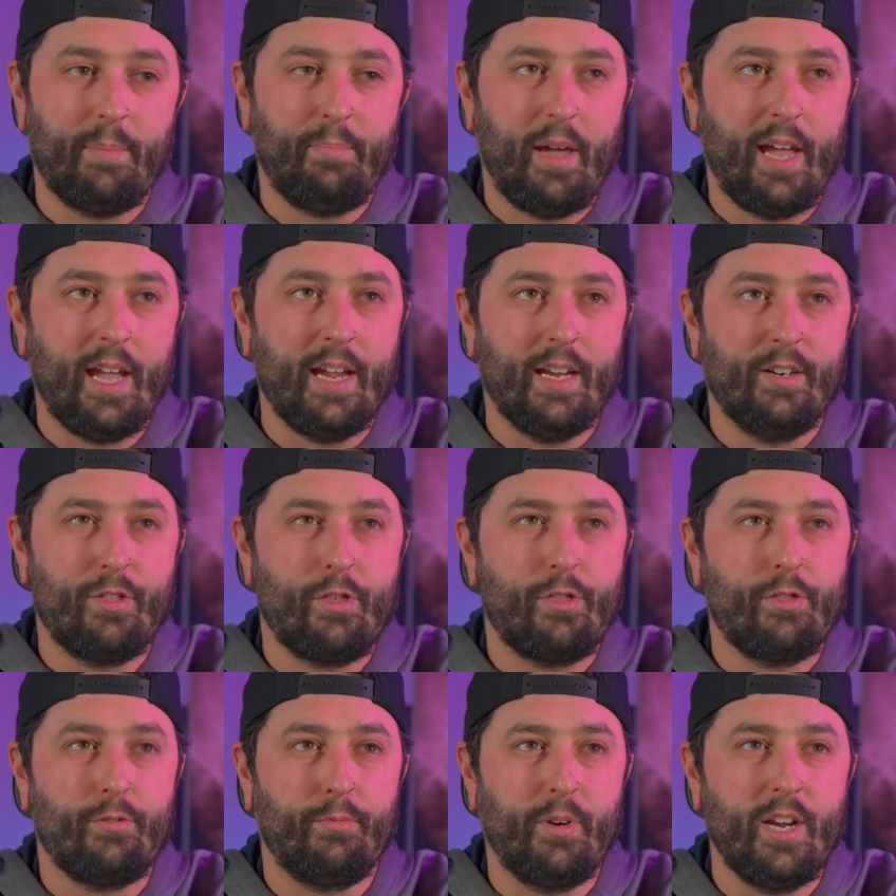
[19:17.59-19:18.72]
paid
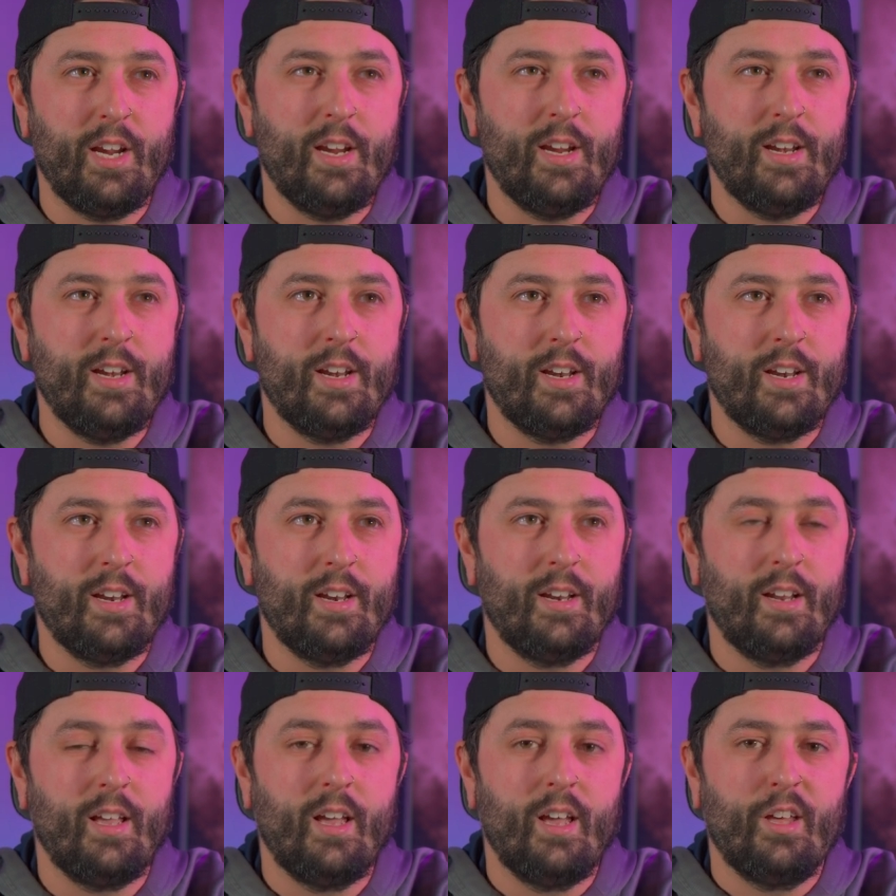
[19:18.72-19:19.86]

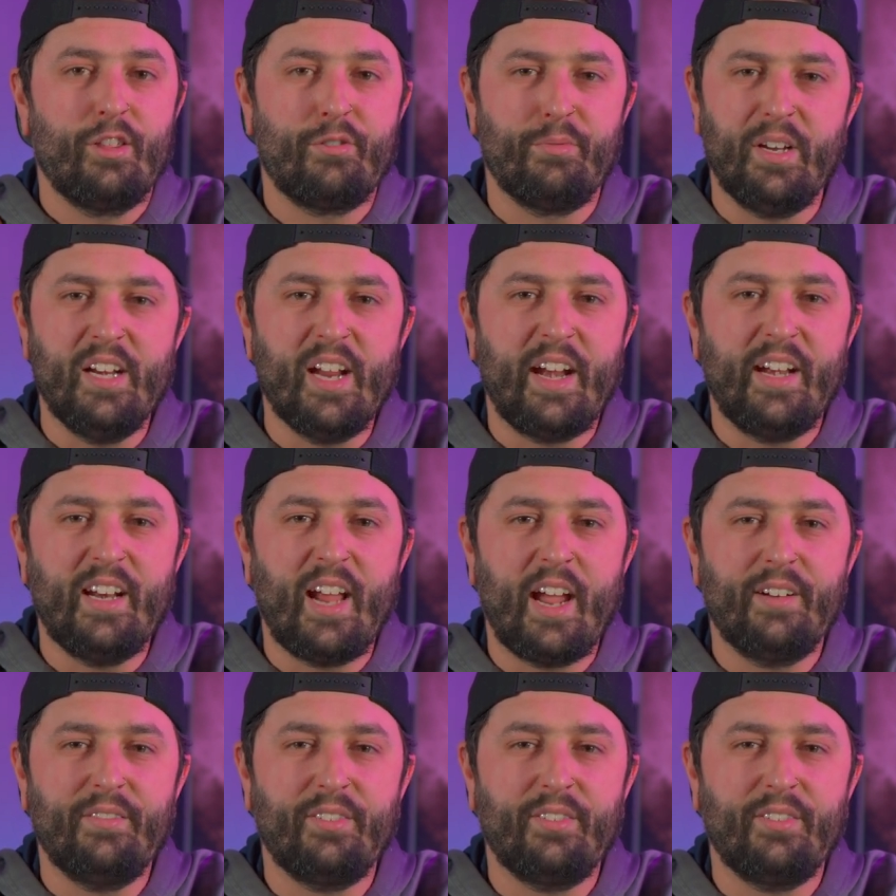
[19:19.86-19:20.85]
$399